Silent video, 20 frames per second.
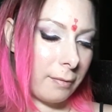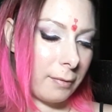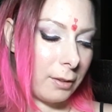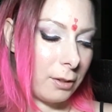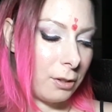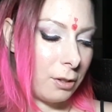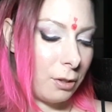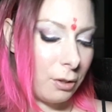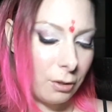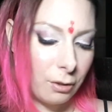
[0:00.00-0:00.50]

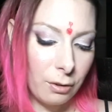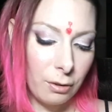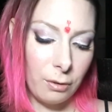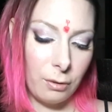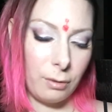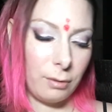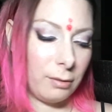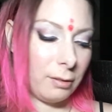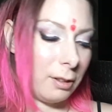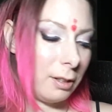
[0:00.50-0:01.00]

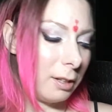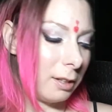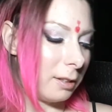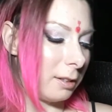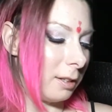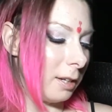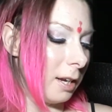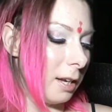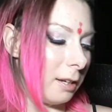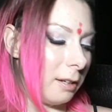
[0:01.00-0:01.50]
2. Look
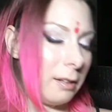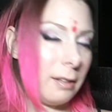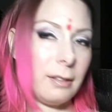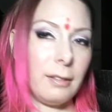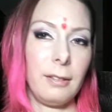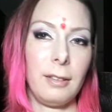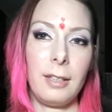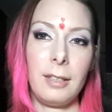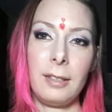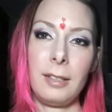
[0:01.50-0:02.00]
at
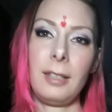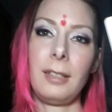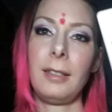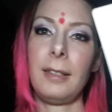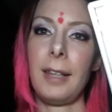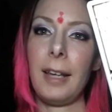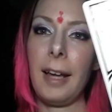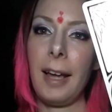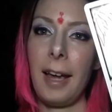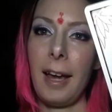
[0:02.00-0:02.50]
this is
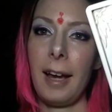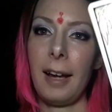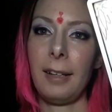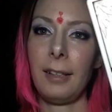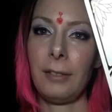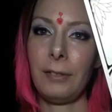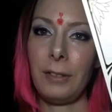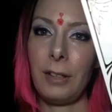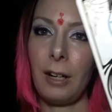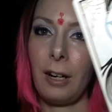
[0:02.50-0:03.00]
the hand
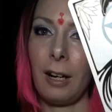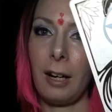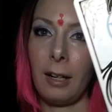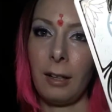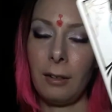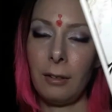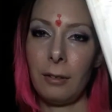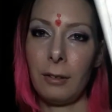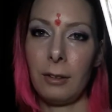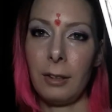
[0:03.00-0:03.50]
of
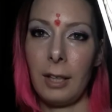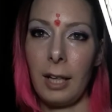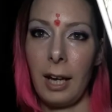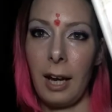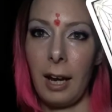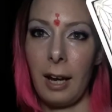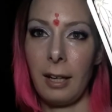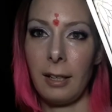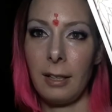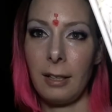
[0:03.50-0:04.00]
God
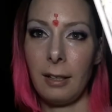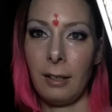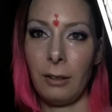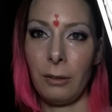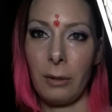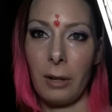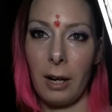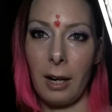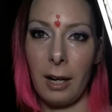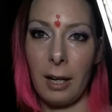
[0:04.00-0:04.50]
handing you
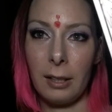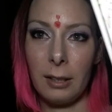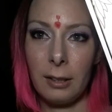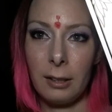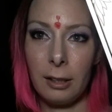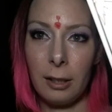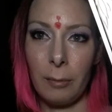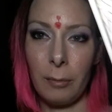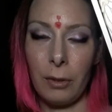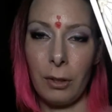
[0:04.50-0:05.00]
guys
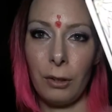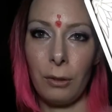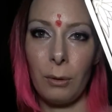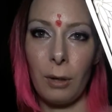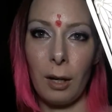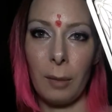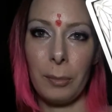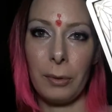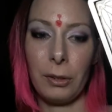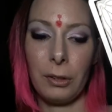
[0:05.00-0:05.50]
some new
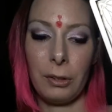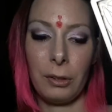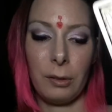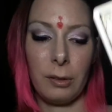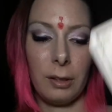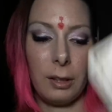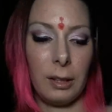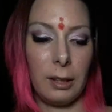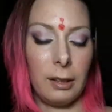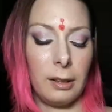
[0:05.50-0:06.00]

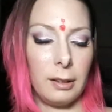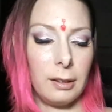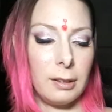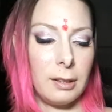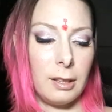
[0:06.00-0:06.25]
opportunities.